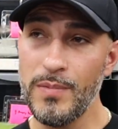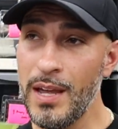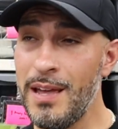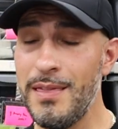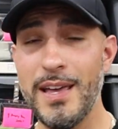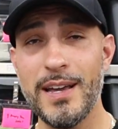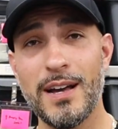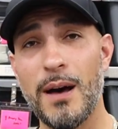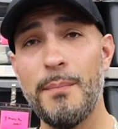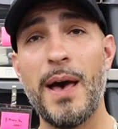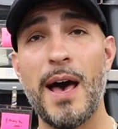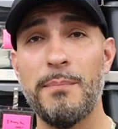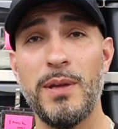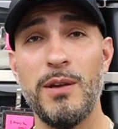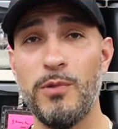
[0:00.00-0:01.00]
and they come
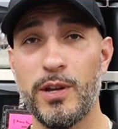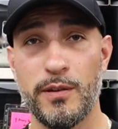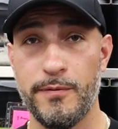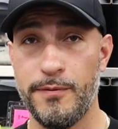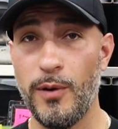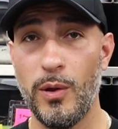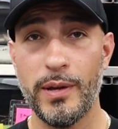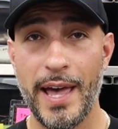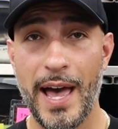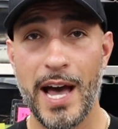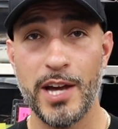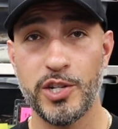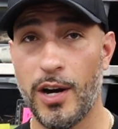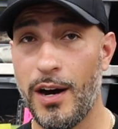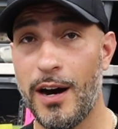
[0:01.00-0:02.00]
at me with a full
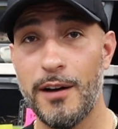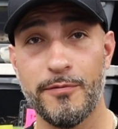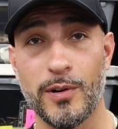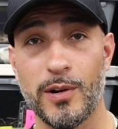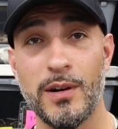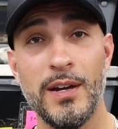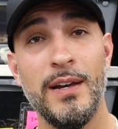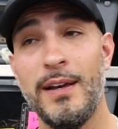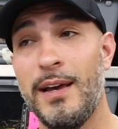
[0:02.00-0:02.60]
cash offer,